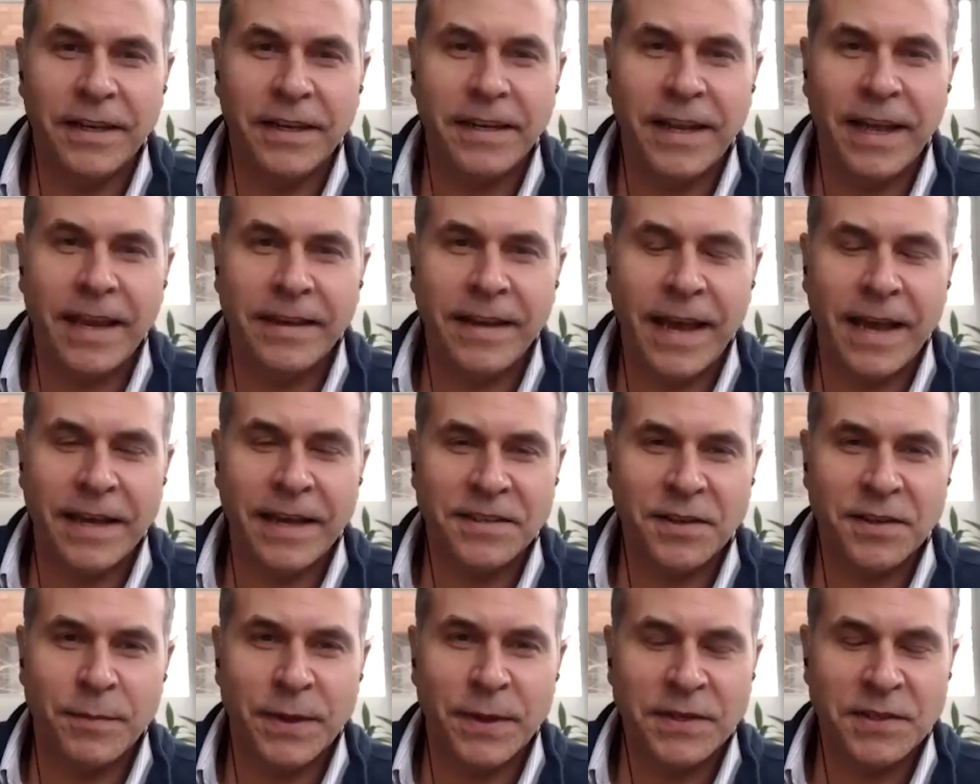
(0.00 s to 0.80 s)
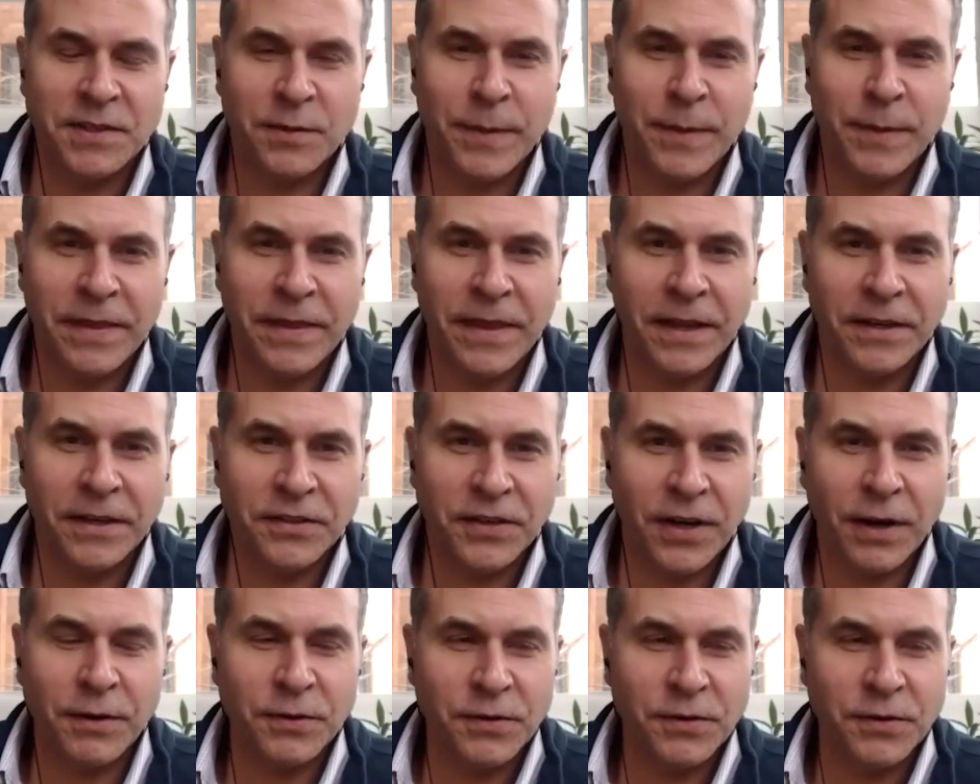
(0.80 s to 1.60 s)
NASA must have made that
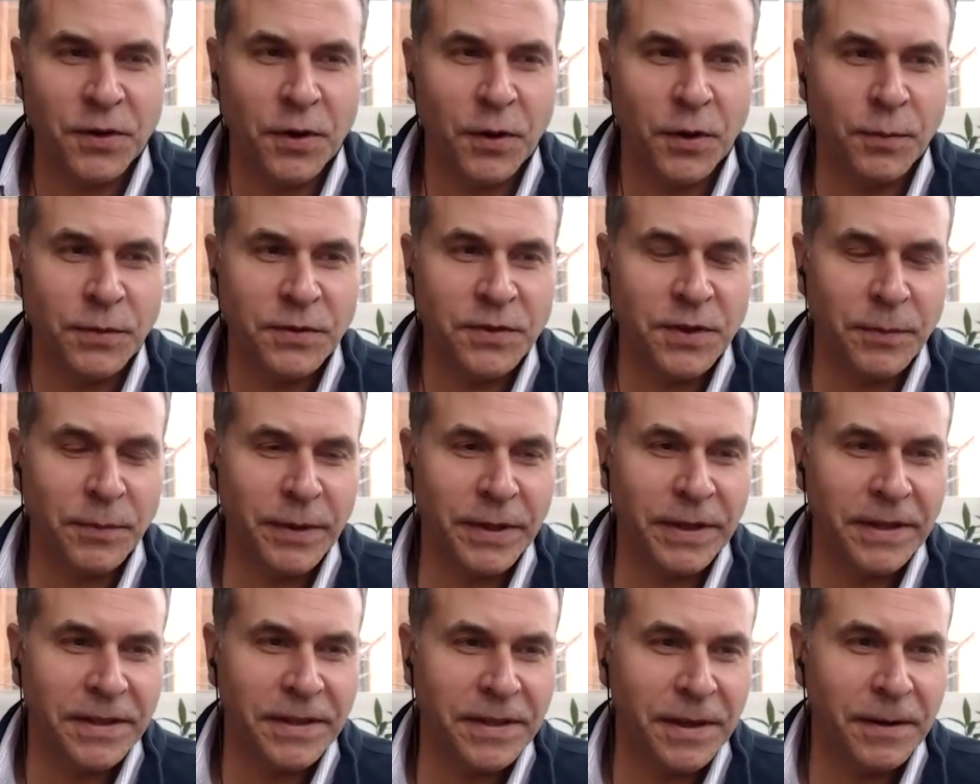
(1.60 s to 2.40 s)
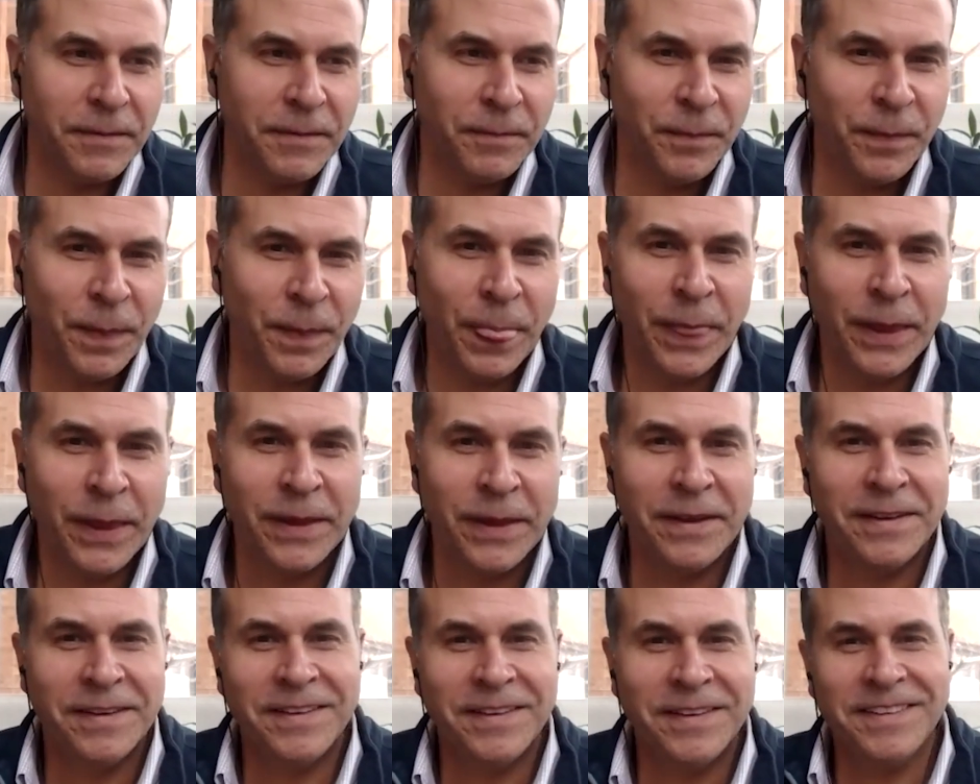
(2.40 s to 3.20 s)
gyroscope or something like that
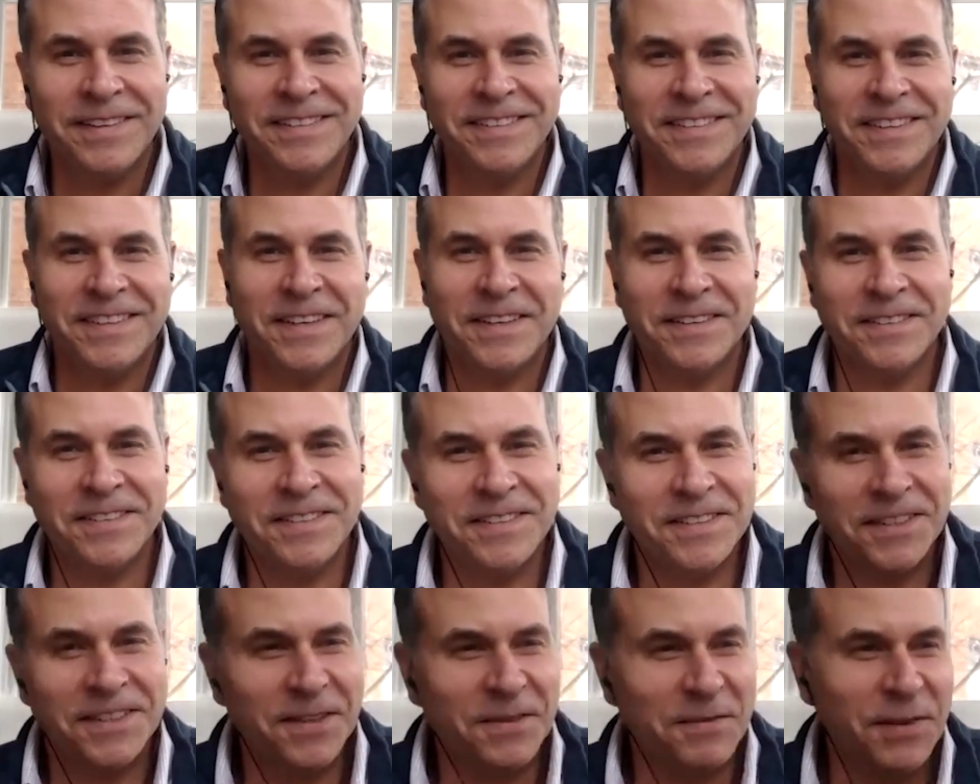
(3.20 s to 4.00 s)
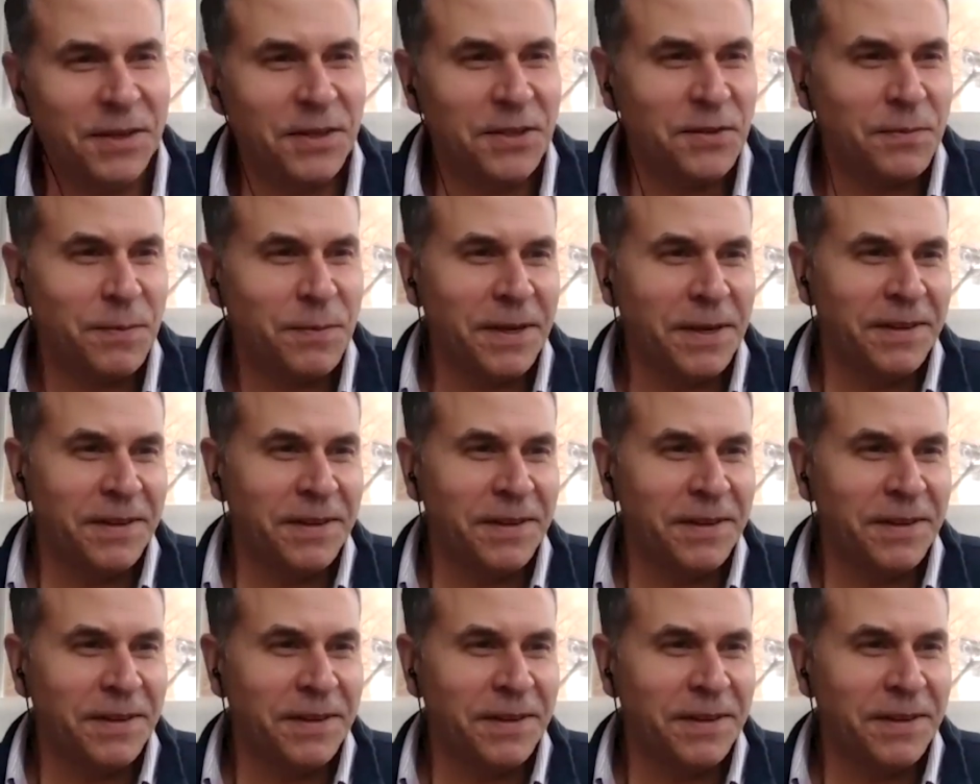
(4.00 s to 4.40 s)
uh, to convince me.